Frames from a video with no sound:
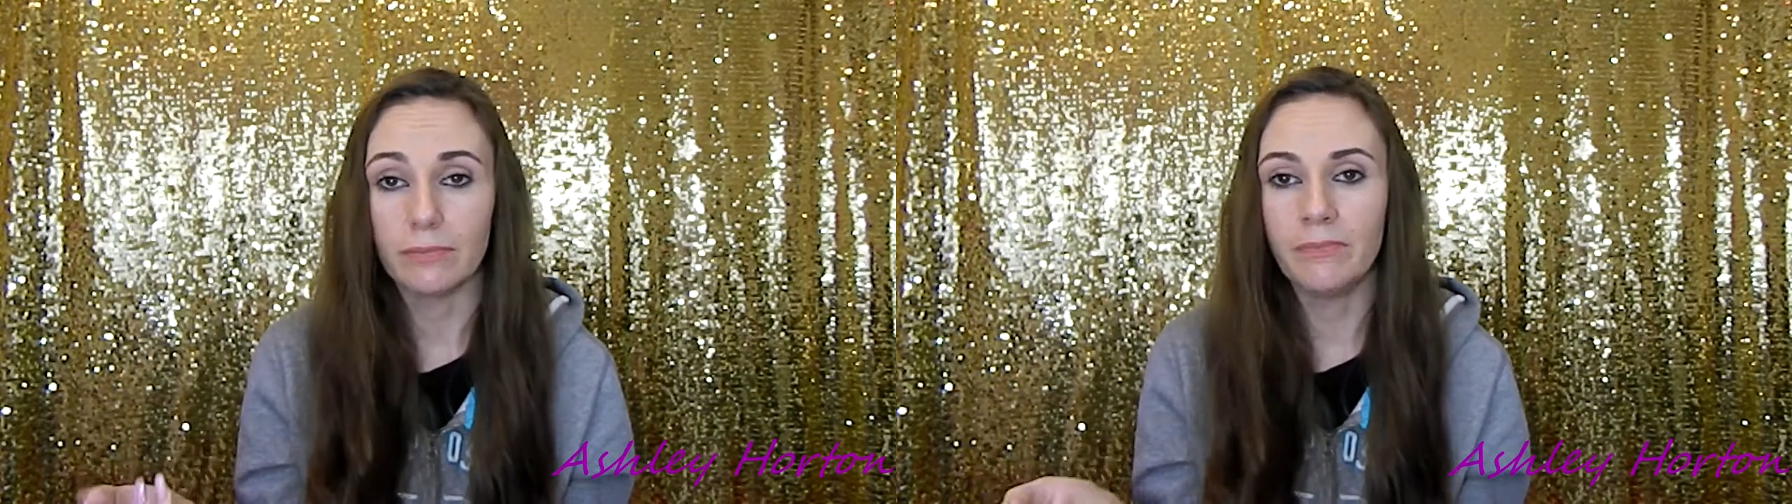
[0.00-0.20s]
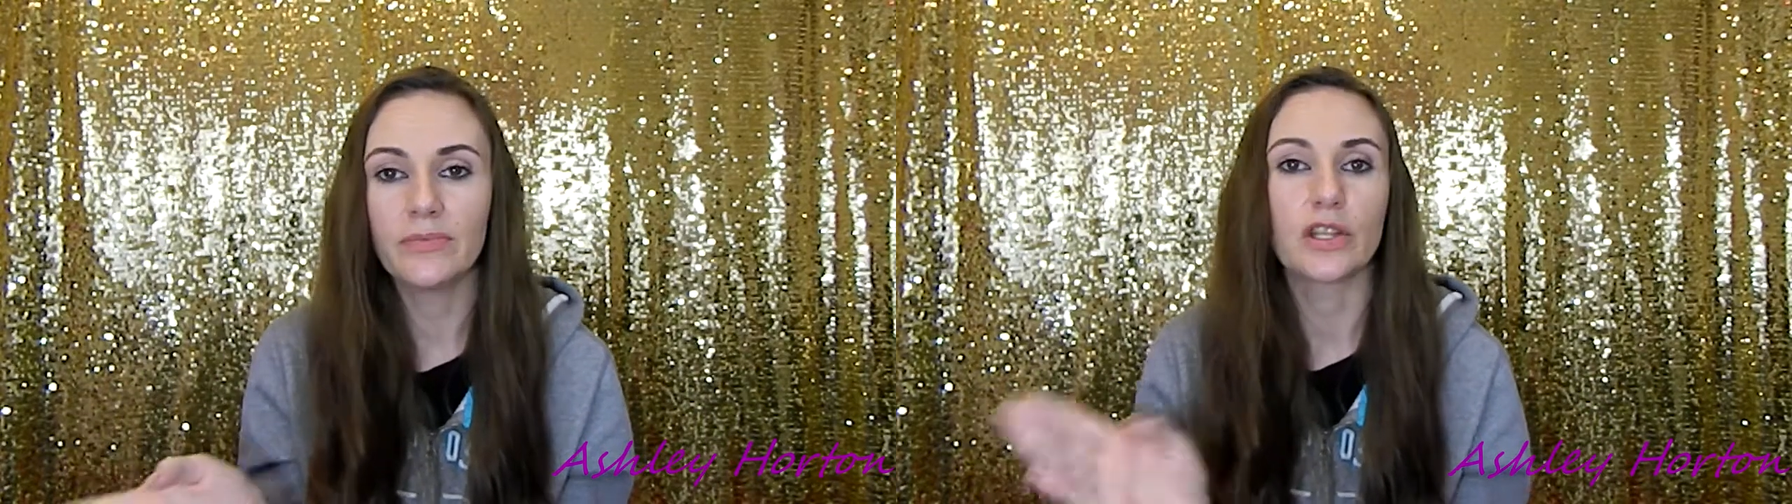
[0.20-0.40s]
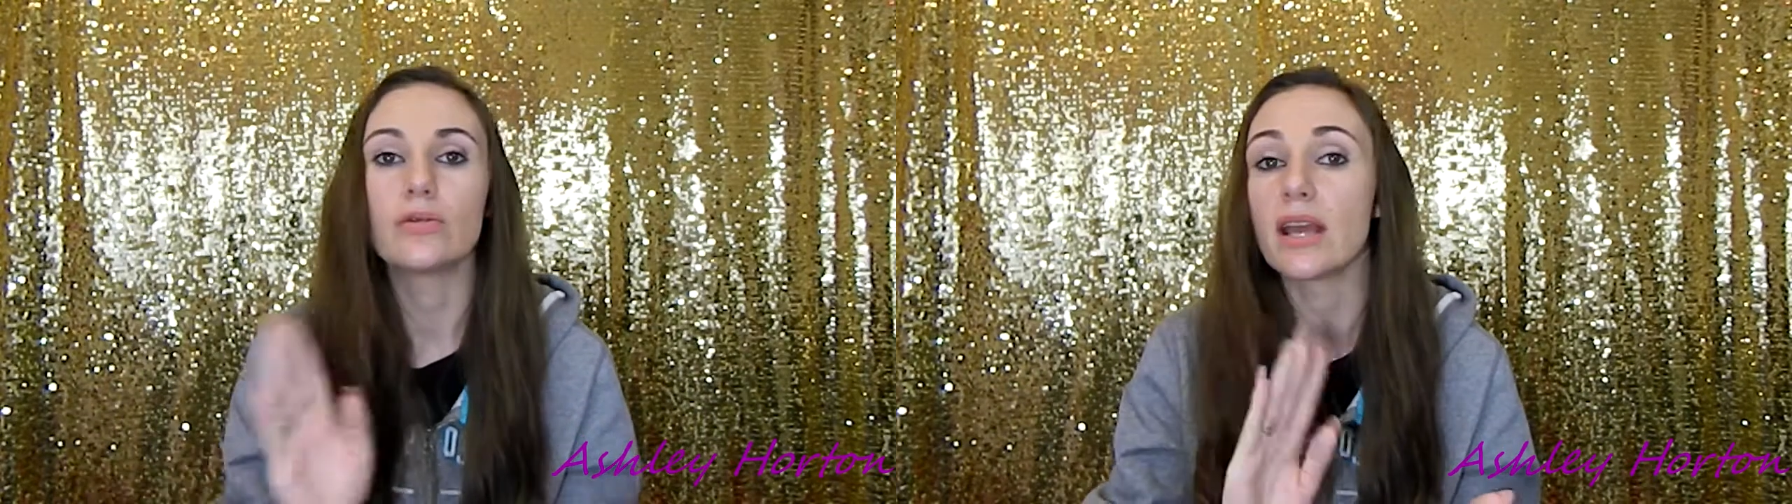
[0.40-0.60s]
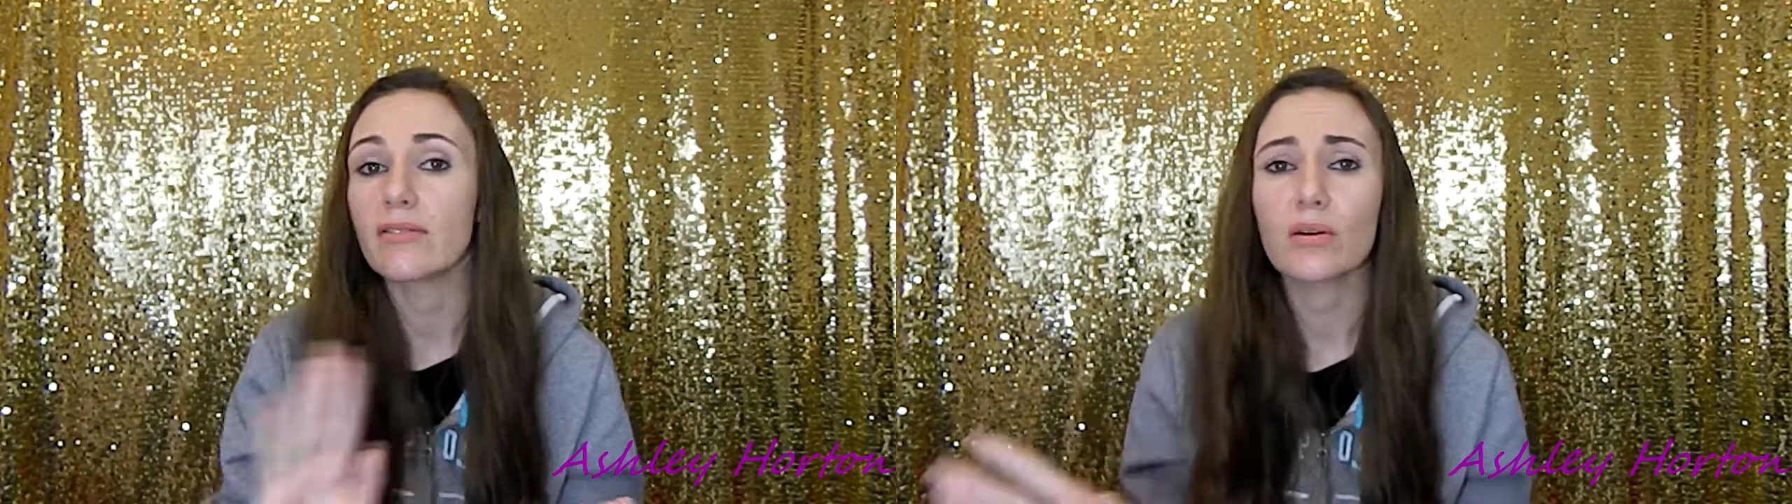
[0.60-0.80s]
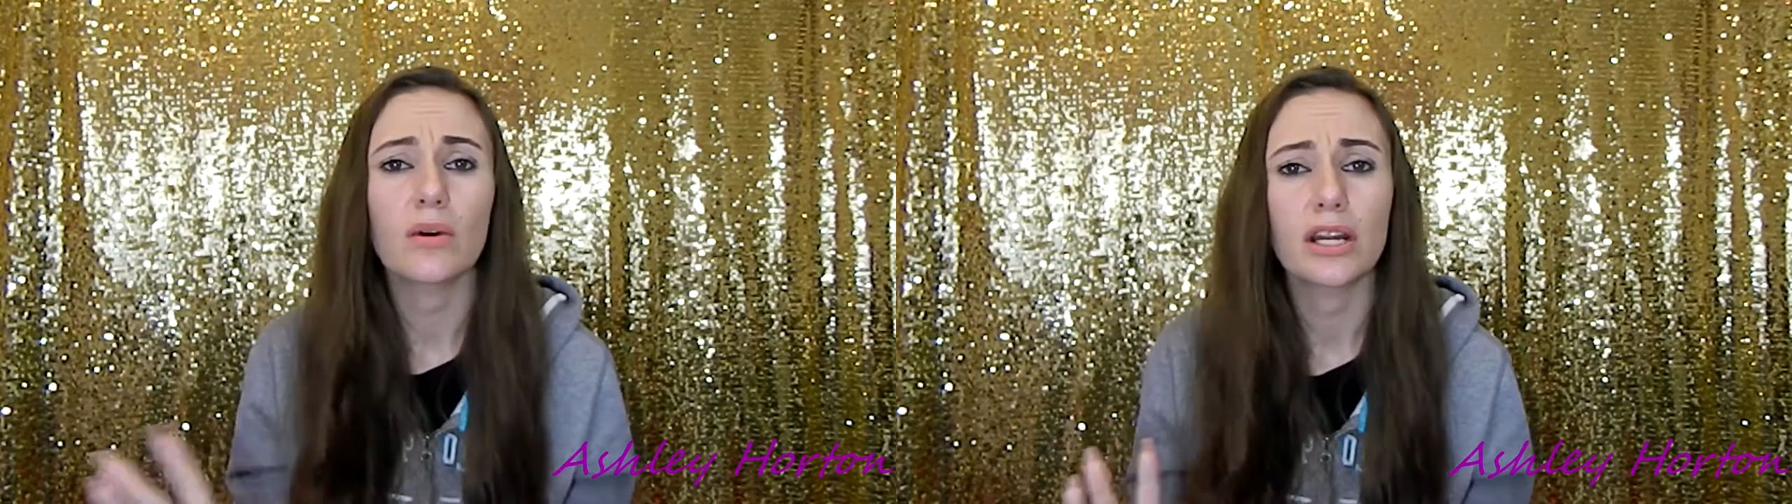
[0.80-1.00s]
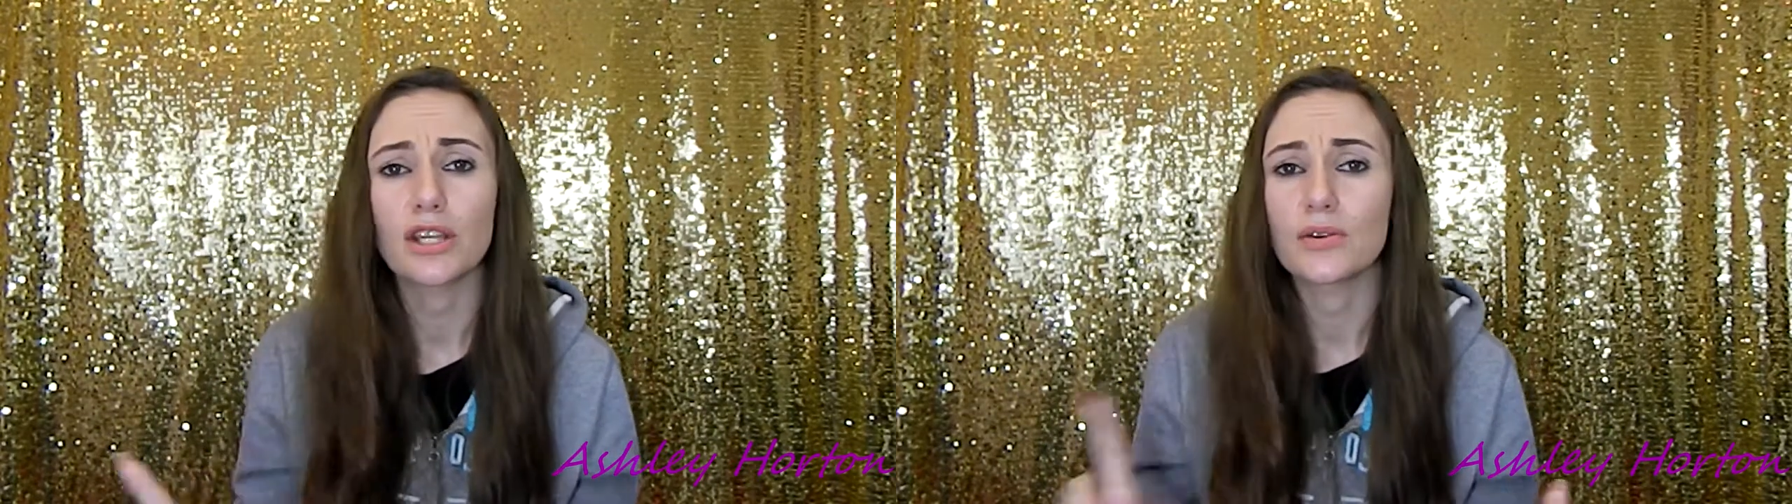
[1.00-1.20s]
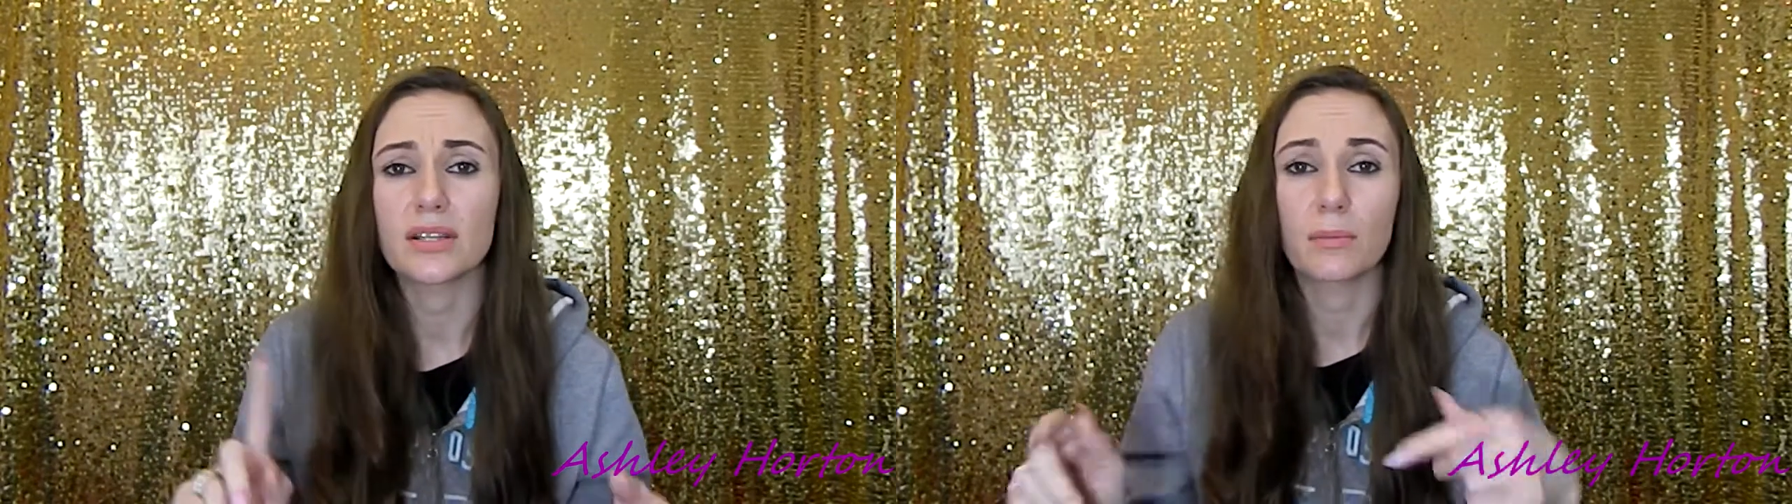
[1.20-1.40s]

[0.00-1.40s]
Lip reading: You never want to use